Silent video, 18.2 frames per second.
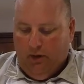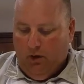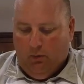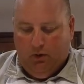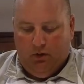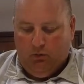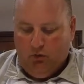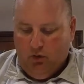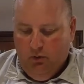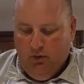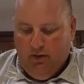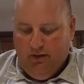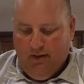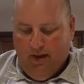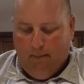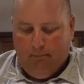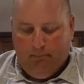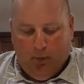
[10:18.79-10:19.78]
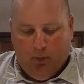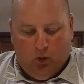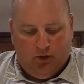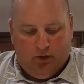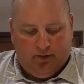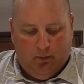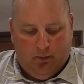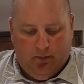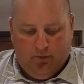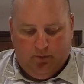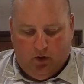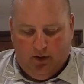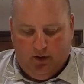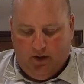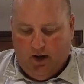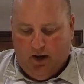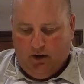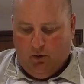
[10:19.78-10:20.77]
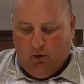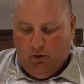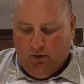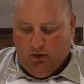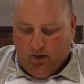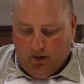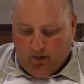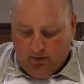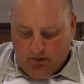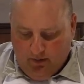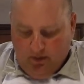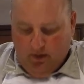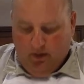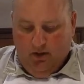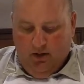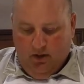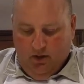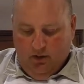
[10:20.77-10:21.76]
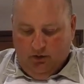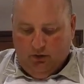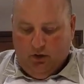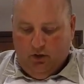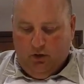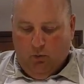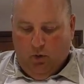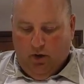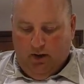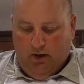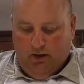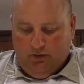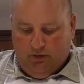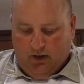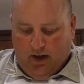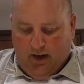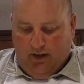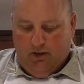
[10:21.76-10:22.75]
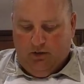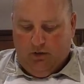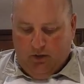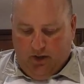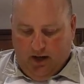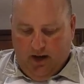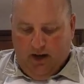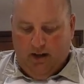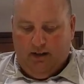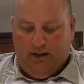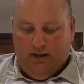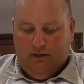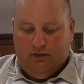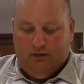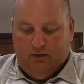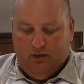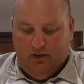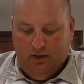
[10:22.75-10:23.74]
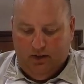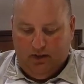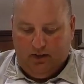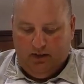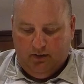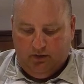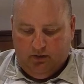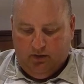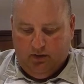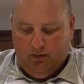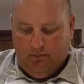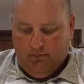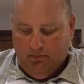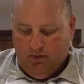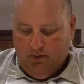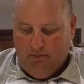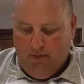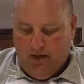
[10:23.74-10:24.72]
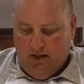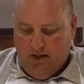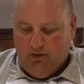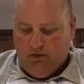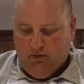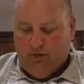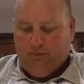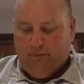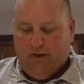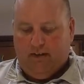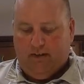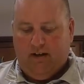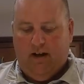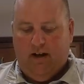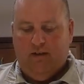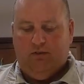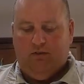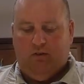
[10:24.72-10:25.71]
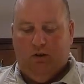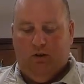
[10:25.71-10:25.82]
We don't want to ruin that bark that we've already got going on. So you want it as tight as you can against the meat and stuff like that.